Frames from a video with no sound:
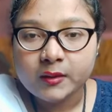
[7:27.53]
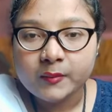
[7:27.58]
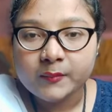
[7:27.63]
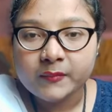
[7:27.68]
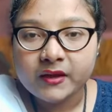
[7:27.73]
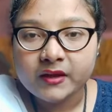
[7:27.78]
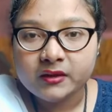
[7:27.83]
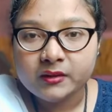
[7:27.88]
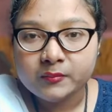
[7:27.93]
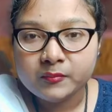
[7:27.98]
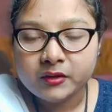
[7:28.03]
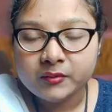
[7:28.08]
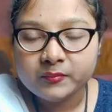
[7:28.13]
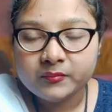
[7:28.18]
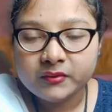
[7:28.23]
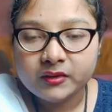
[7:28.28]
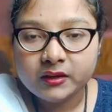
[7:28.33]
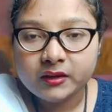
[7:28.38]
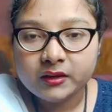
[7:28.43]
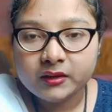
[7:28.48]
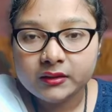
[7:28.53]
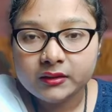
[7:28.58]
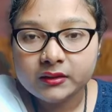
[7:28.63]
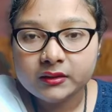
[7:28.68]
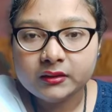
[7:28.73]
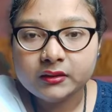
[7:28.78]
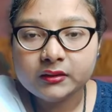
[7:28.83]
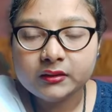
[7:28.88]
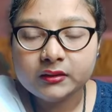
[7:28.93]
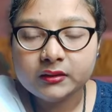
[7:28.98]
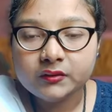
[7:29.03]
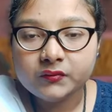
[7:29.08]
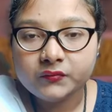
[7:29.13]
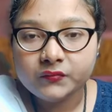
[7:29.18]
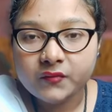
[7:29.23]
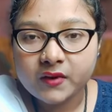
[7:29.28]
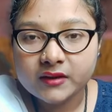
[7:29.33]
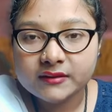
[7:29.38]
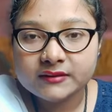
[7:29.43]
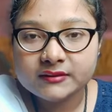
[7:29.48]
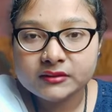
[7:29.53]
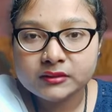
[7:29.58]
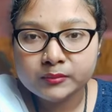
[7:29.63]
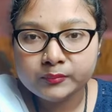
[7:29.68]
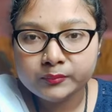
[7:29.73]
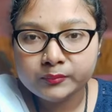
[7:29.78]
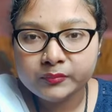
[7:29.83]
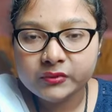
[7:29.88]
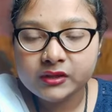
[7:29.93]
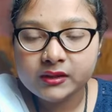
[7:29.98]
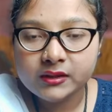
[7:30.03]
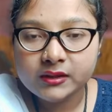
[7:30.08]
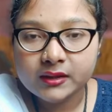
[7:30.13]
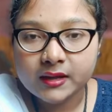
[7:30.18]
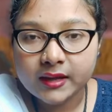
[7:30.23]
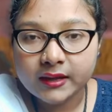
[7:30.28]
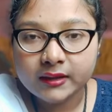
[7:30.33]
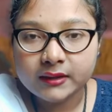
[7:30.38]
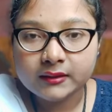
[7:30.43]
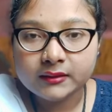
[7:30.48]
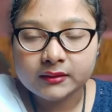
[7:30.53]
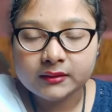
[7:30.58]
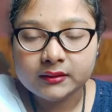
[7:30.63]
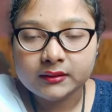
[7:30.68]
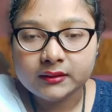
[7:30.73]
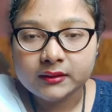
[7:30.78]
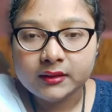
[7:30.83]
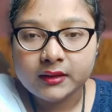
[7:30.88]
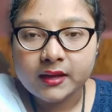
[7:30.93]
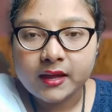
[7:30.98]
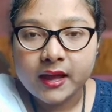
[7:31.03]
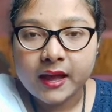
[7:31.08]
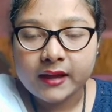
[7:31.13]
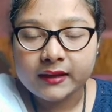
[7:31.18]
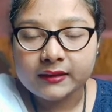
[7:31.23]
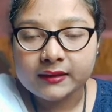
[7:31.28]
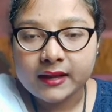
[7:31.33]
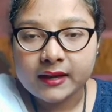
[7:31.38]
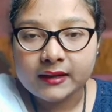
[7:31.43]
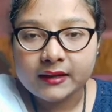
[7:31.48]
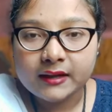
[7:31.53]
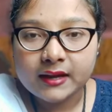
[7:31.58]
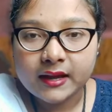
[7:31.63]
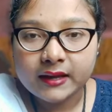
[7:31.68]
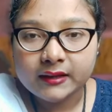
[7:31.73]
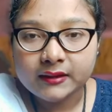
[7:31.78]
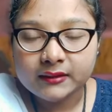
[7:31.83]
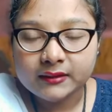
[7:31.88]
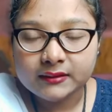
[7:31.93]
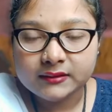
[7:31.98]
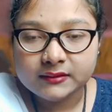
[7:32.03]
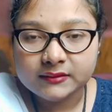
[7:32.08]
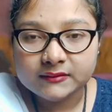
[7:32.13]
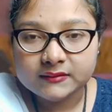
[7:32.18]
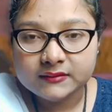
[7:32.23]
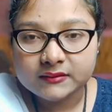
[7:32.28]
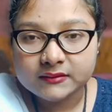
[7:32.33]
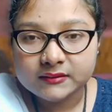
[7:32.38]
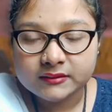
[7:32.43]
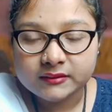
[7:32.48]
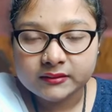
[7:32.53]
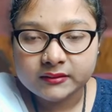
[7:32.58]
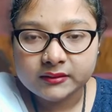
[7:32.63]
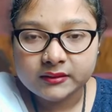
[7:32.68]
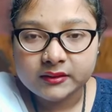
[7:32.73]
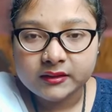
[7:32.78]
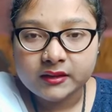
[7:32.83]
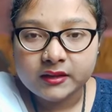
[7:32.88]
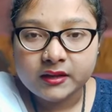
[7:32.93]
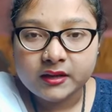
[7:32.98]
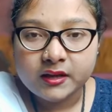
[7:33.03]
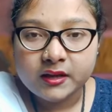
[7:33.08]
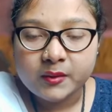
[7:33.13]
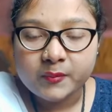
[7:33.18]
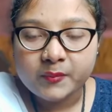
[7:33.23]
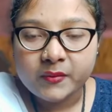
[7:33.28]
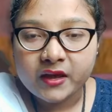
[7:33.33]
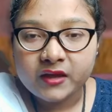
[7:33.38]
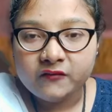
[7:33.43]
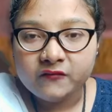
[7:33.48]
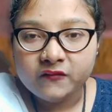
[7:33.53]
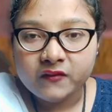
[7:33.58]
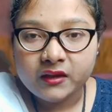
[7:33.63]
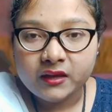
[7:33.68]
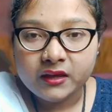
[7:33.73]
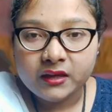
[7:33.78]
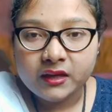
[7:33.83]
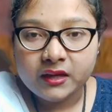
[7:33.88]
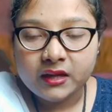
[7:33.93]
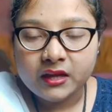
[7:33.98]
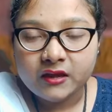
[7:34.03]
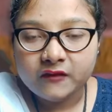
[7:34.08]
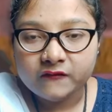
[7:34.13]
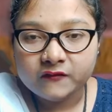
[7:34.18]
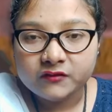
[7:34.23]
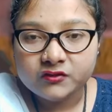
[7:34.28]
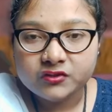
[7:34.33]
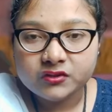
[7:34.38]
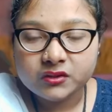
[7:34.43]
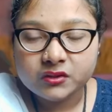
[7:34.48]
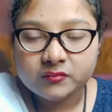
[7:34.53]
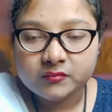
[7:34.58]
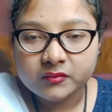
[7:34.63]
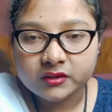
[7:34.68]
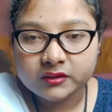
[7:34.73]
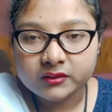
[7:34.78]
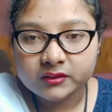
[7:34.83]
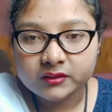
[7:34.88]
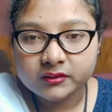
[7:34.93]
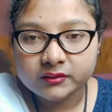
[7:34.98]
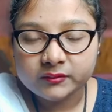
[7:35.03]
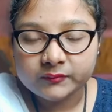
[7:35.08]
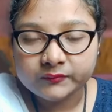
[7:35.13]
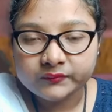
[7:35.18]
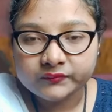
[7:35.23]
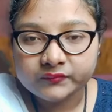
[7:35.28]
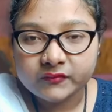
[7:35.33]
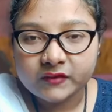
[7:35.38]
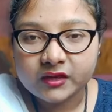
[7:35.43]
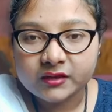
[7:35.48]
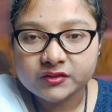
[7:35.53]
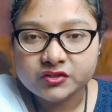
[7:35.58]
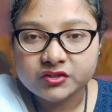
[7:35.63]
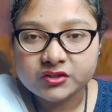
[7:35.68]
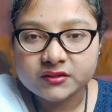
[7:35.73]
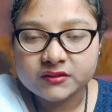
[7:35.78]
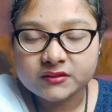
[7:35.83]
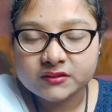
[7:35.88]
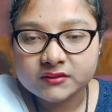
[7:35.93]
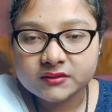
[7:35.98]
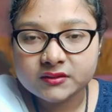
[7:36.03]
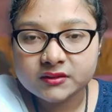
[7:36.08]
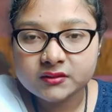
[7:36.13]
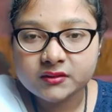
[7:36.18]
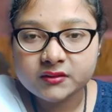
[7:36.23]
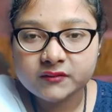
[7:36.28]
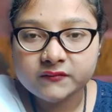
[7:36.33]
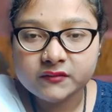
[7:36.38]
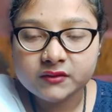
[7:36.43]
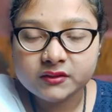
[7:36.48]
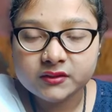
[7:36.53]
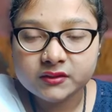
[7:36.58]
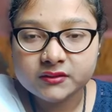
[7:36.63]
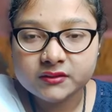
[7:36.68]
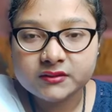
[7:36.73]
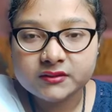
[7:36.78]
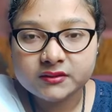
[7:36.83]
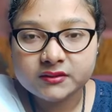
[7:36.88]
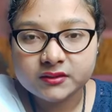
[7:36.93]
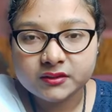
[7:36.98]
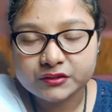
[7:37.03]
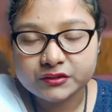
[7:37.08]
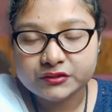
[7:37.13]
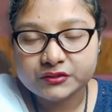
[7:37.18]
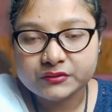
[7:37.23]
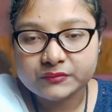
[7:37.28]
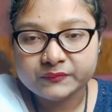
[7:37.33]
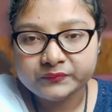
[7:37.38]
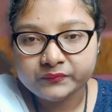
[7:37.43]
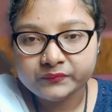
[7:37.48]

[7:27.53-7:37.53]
by remembering one simple line, and that line is, my very efficient mother just served us nuts.